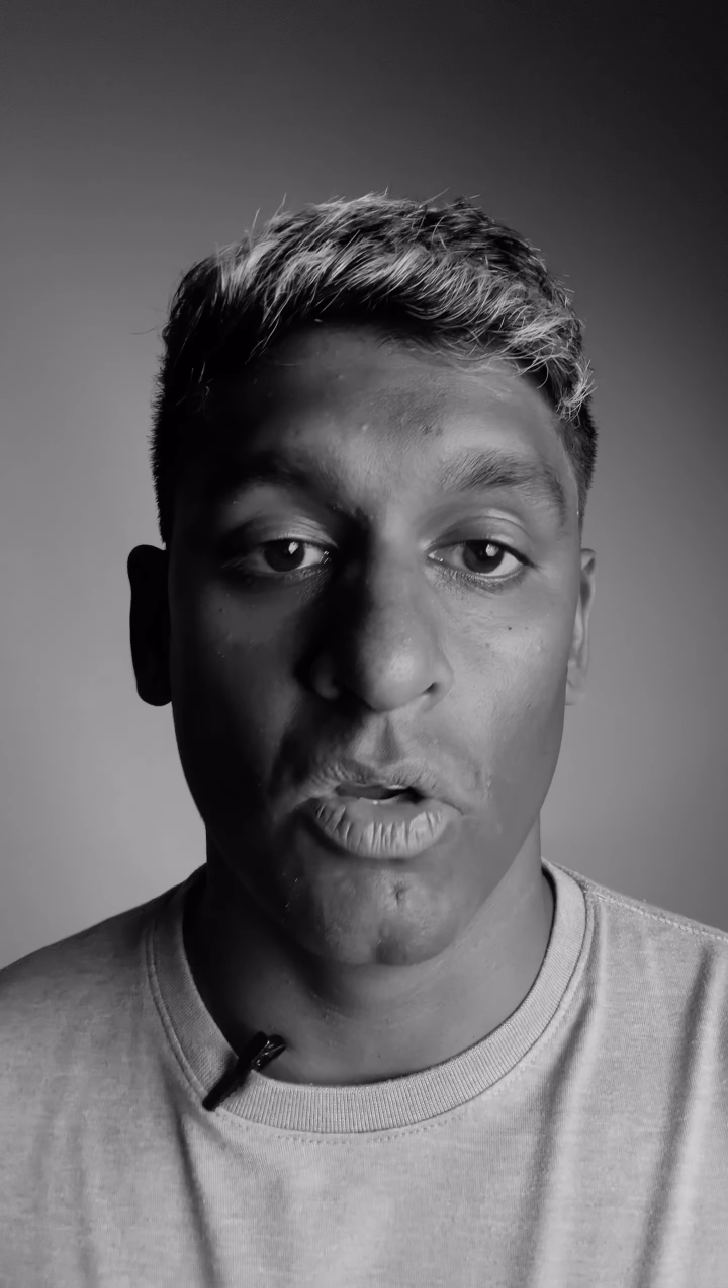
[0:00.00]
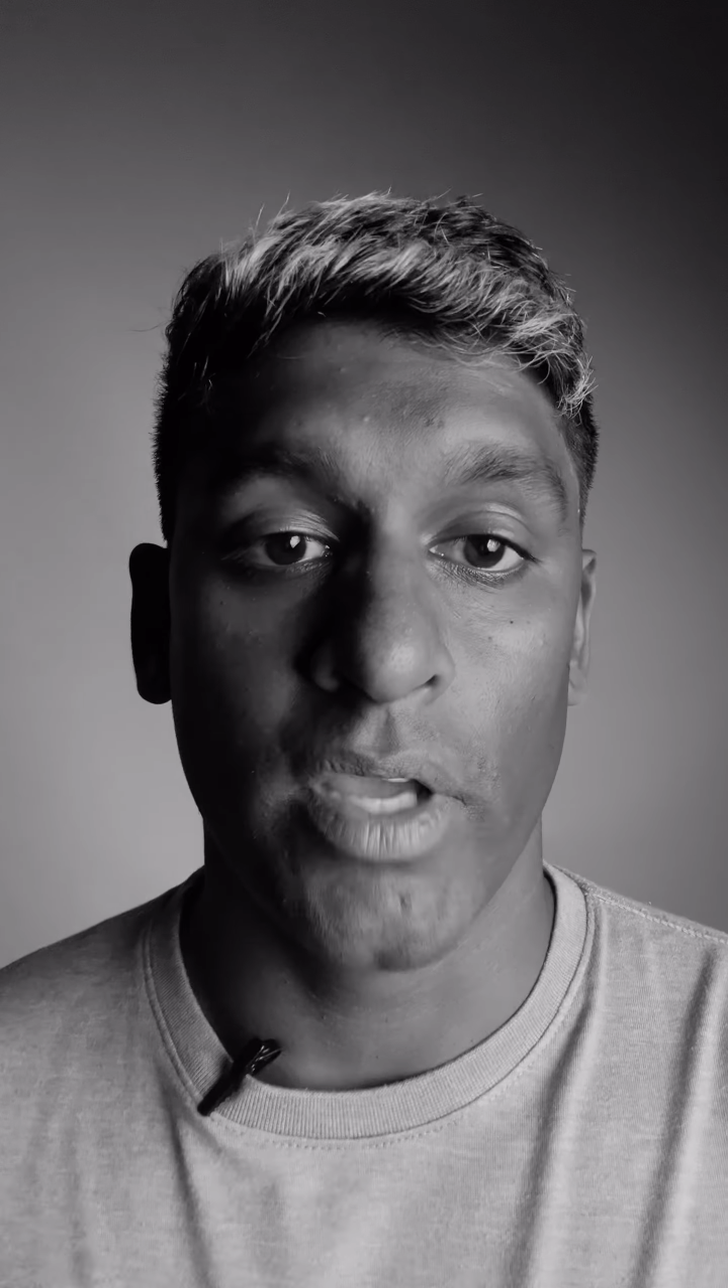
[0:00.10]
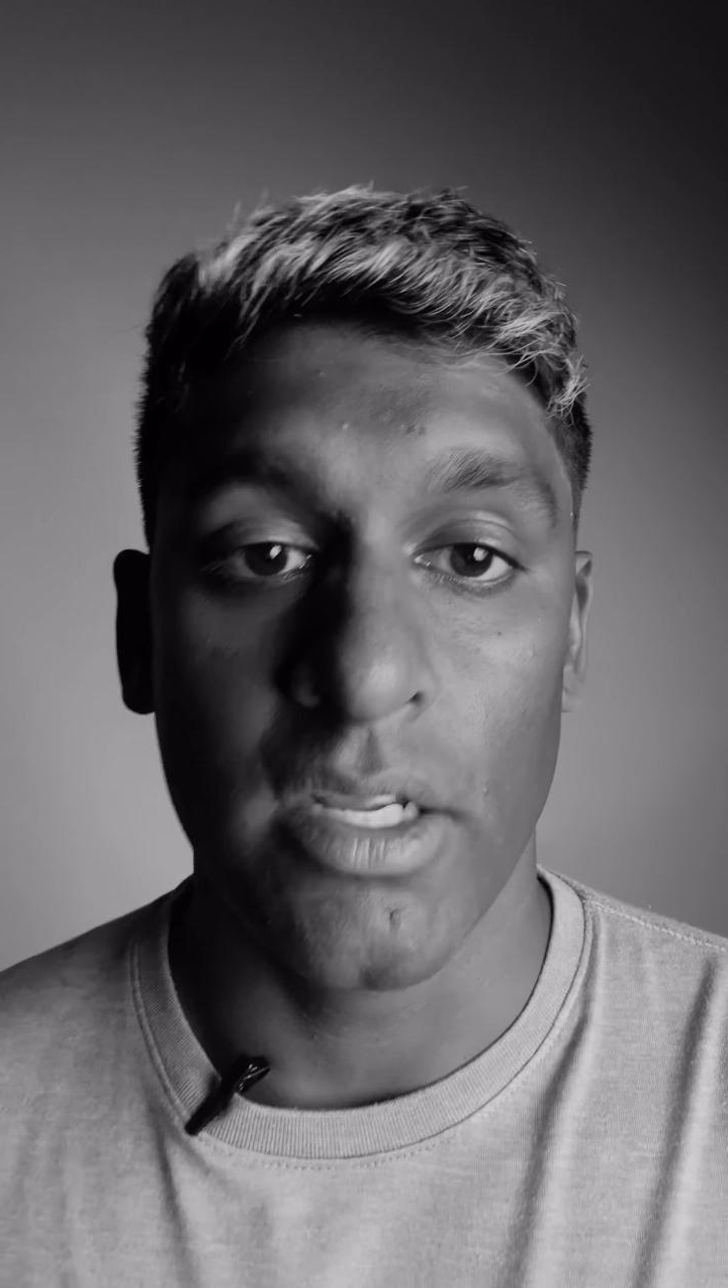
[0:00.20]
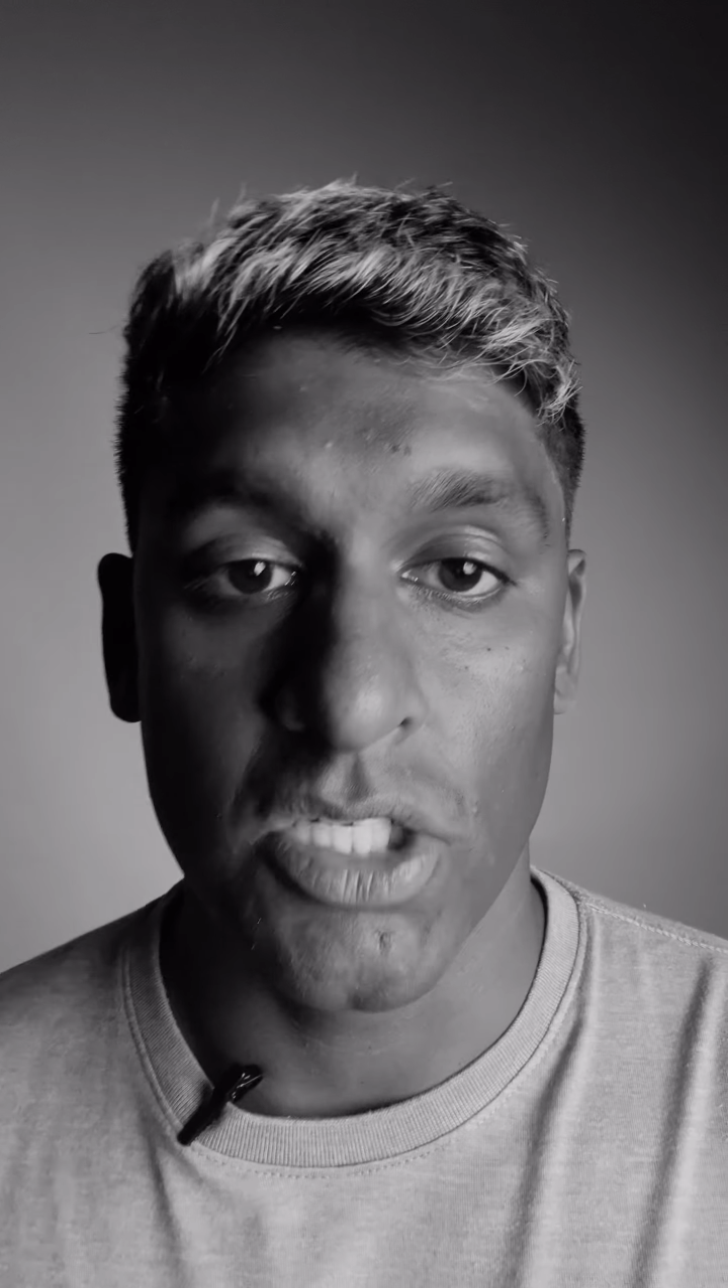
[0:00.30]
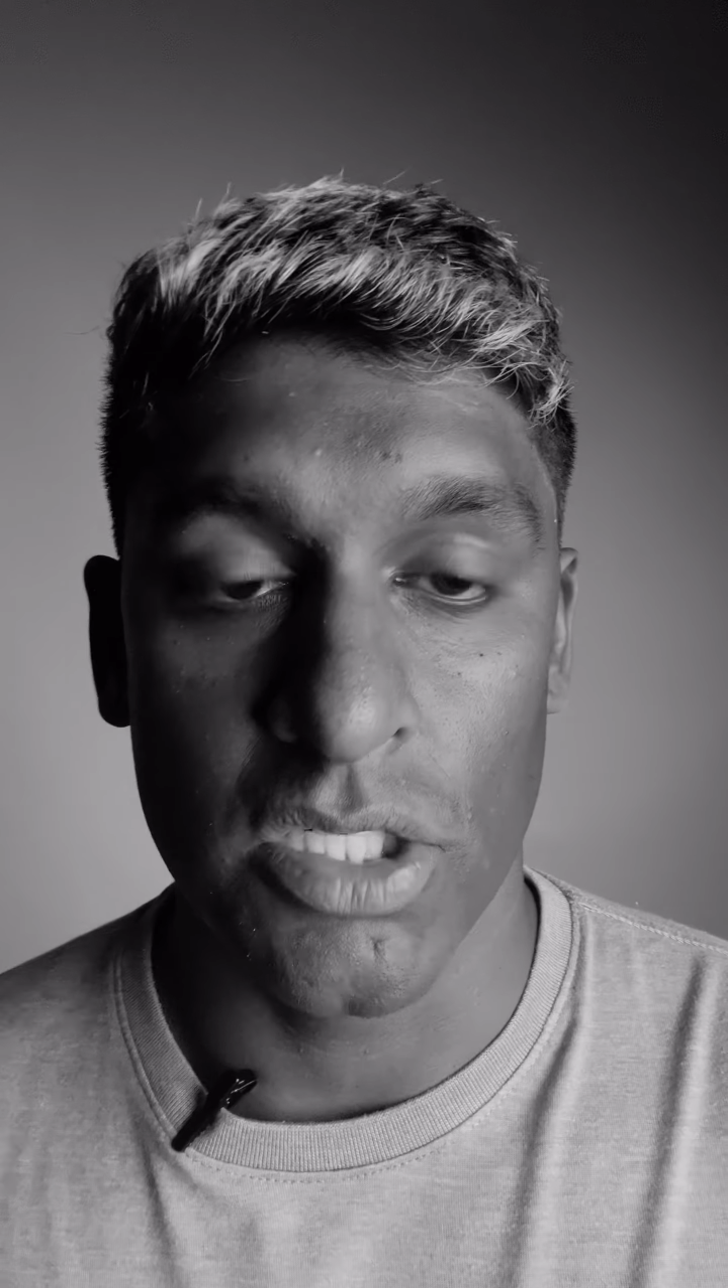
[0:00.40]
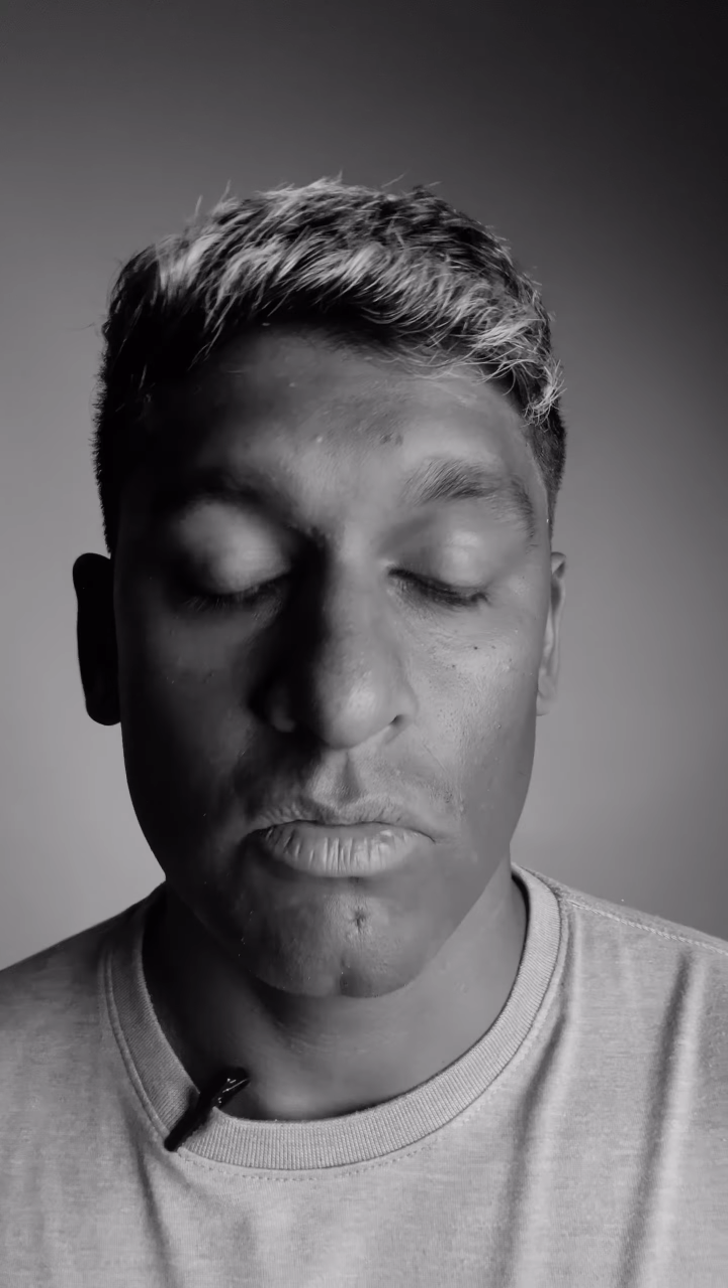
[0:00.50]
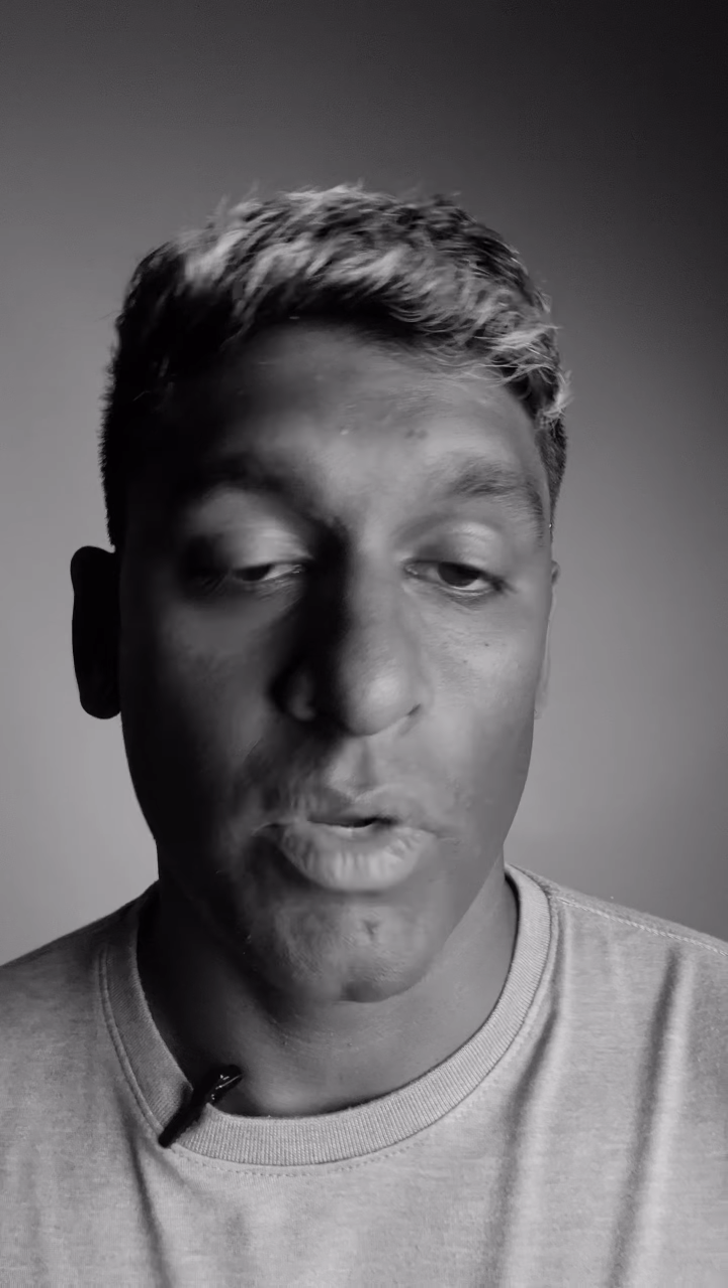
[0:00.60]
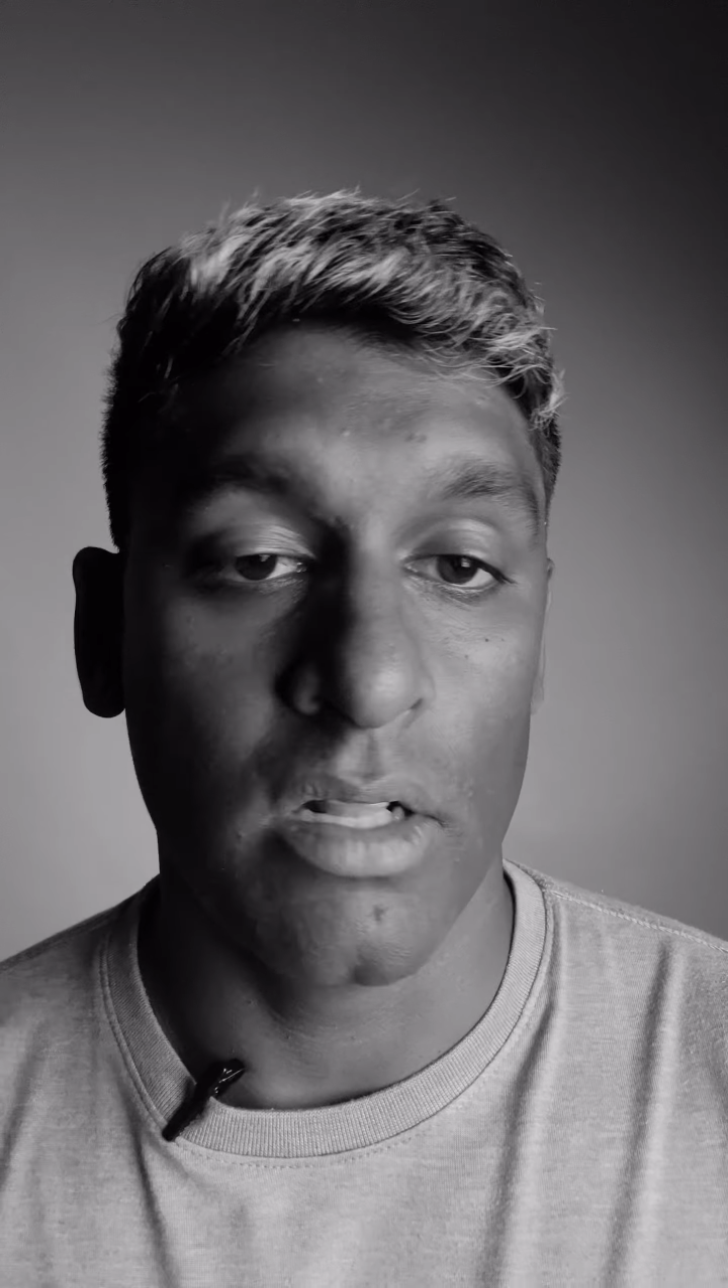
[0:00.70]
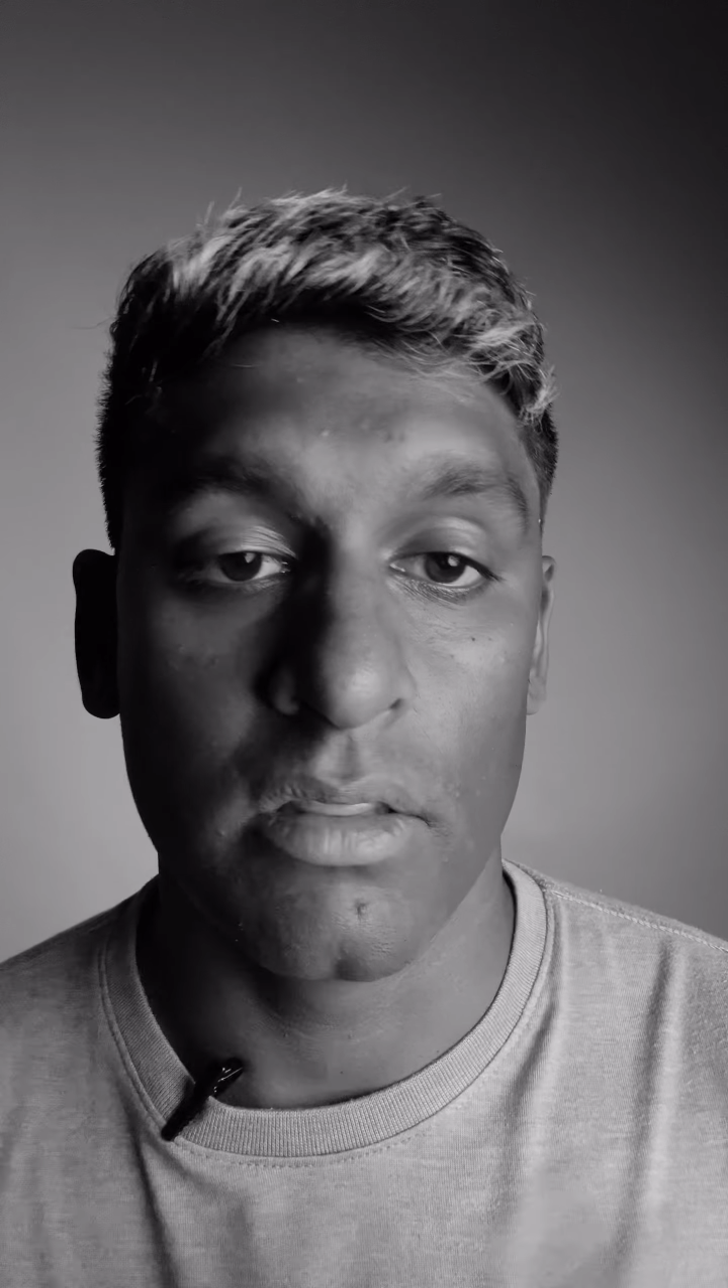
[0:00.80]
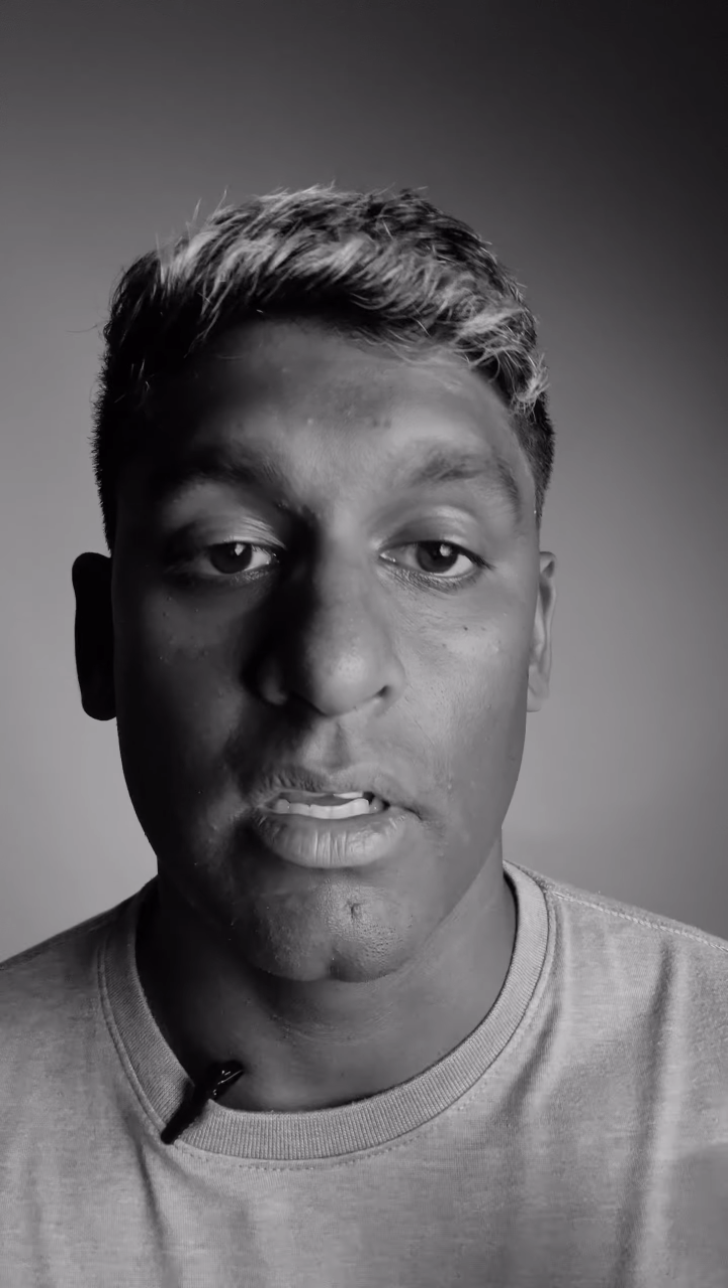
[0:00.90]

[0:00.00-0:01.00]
location, well,